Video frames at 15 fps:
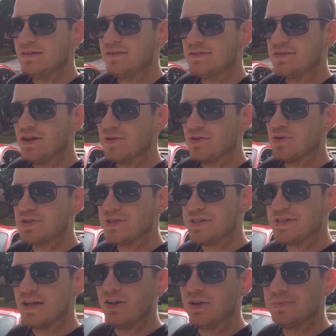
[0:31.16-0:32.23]
So now, of course, to
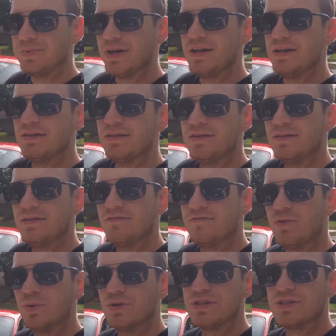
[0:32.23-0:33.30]
celebrate,
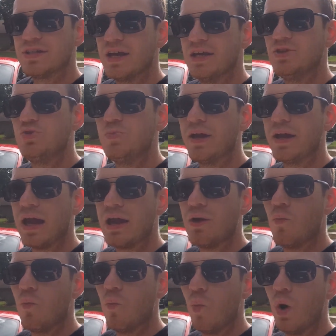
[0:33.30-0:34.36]
Ford decided to make a
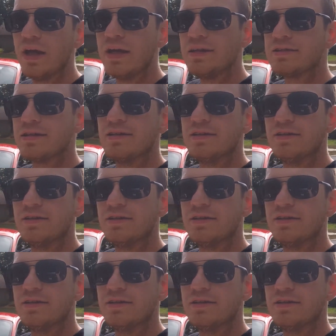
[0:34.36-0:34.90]
white